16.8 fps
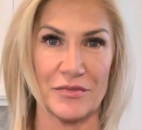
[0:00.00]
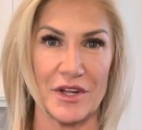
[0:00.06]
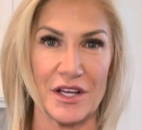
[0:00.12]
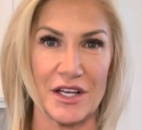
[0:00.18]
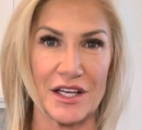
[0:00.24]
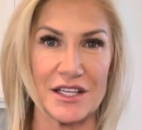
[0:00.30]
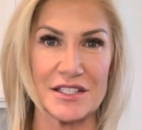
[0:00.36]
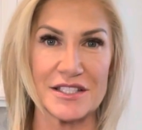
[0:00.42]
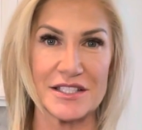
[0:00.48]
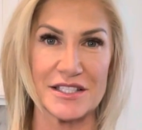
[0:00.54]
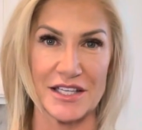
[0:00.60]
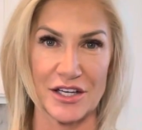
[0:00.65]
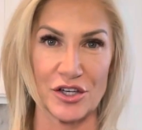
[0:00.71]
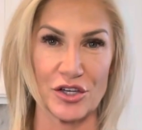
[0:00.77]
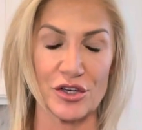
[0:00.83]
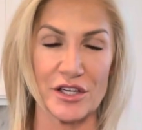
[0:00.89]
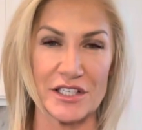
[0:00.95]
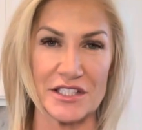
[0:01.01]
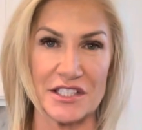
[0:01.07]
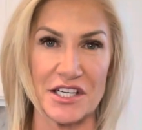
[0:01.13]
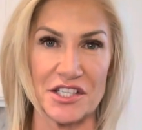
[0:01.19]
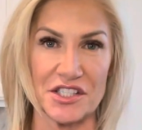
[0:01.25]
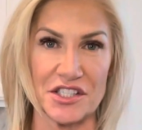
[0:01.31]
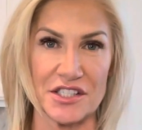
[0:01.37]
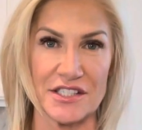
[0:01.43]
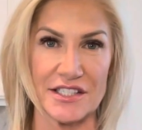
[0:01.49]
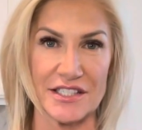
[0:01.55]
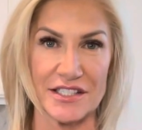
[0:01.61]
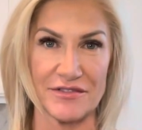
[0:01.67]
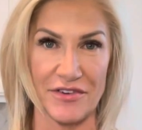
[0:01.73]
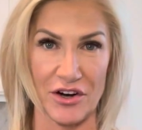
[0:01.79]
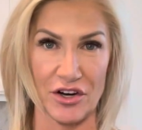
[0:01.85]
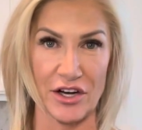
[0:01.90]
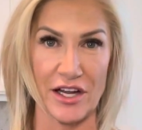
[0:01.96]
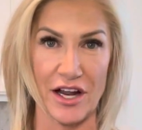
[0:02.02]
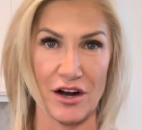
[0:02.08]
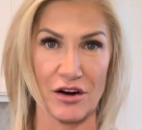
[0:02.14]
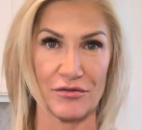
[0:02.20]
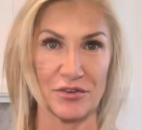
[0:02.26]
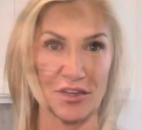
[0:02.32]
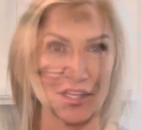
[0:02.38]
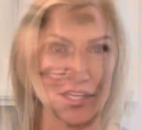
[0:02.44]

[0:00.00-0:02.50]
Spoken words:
consider your contingencies very carefully.